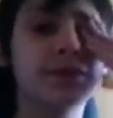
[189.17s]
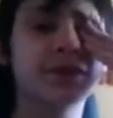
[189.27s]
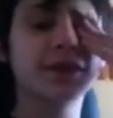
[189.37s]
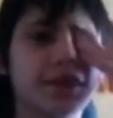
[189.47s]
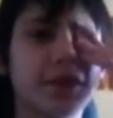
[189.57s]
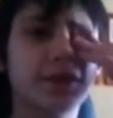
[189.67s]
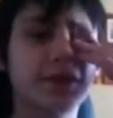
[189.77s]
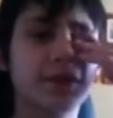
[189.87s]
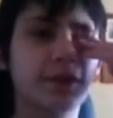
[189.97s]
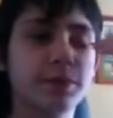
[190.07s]
sick
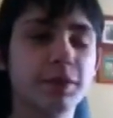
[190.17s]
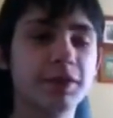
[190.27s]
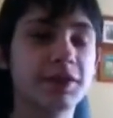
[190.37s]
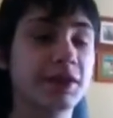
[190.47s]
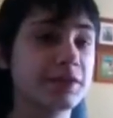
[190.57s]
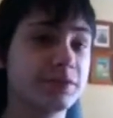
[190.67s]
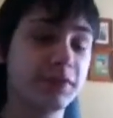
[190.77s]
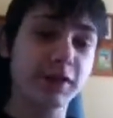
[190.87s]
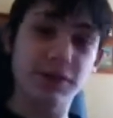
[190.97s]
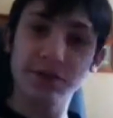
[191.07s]
uh, about the sinus
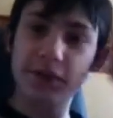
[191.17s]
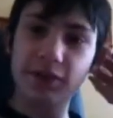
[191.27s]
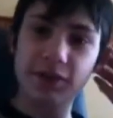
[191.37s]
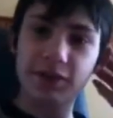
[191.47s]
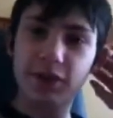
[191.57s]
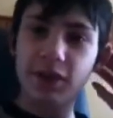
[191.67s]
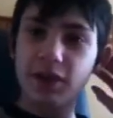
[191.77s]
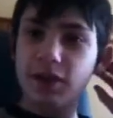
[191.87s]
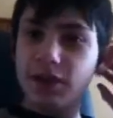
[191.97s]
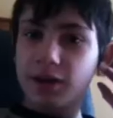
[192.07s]
infection things.
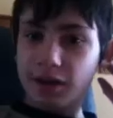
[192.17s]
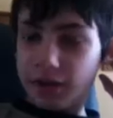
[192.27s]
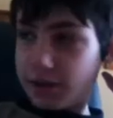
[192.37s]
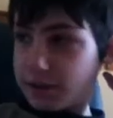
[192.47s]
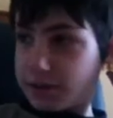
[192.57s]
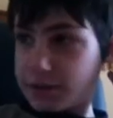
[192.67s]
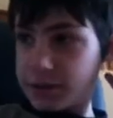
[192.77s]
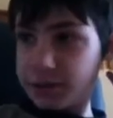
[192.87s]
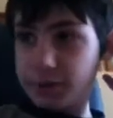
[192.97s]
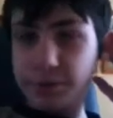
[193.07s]
And
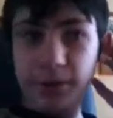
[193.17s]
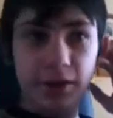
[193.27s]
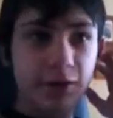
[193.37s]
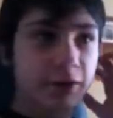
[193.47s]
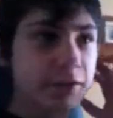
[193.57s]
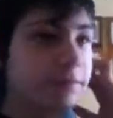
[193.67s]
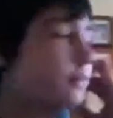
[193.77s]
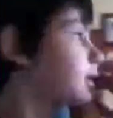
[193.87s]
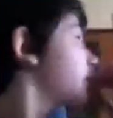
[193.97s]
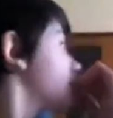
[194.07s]
still not better.
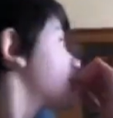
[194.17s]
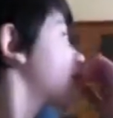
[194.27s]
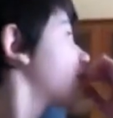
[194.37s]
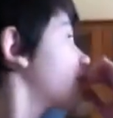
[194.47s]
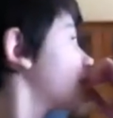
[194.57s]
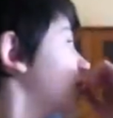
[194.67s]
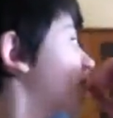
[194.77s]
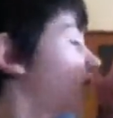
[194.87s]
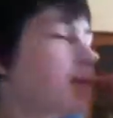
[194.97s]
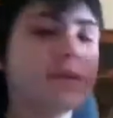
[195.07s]
It's currently
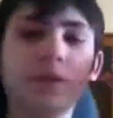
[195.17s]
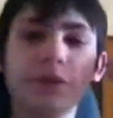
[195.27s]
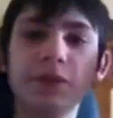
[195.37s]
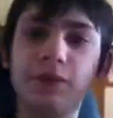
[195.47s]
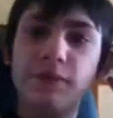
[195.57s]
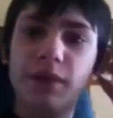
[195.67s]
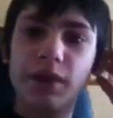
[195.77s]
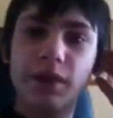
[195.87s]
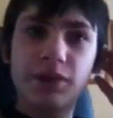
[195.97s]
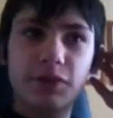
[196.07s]
20 to 2.
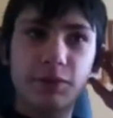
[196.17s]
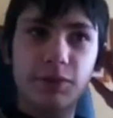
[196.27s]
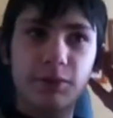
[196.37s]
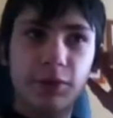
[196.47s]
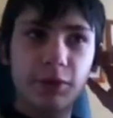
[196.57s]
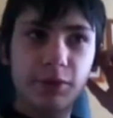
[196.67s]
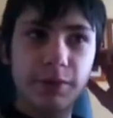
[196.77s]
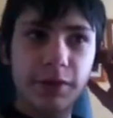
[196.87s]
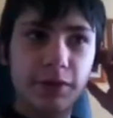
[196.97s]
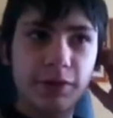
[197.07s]
So tomorrow
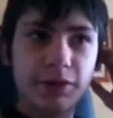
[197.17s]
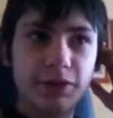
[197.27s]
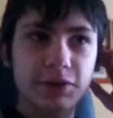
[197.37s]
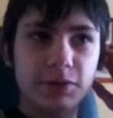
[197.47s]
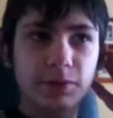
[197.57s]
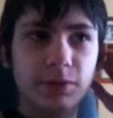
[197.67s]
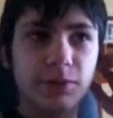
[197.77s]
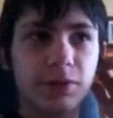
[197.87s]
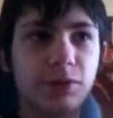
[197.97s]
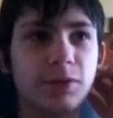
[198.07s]
me and Chris, well
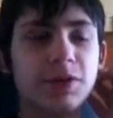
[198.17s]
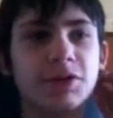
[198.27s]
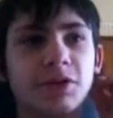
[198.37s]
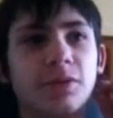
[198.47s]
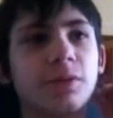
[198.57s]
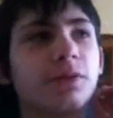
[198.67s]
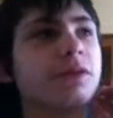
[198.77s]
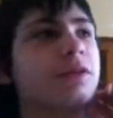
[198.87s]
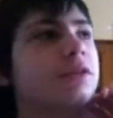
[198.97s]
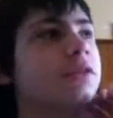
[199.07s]
we're not quite sure what we're
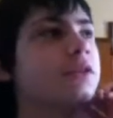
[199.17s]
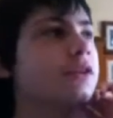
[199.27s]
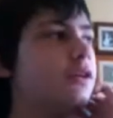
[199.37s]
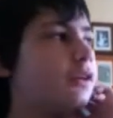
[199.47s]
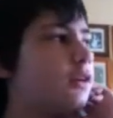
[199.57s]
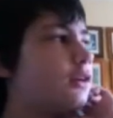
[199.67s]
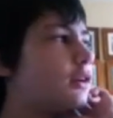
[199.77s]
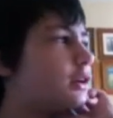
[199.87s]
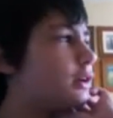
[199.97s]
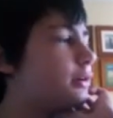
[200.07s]
going to do.
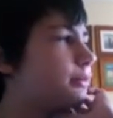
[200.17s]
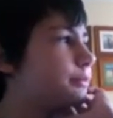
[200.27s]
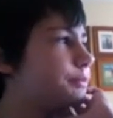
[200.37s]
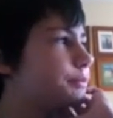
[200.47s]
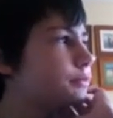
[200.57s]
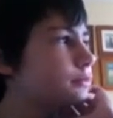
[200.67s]
Um,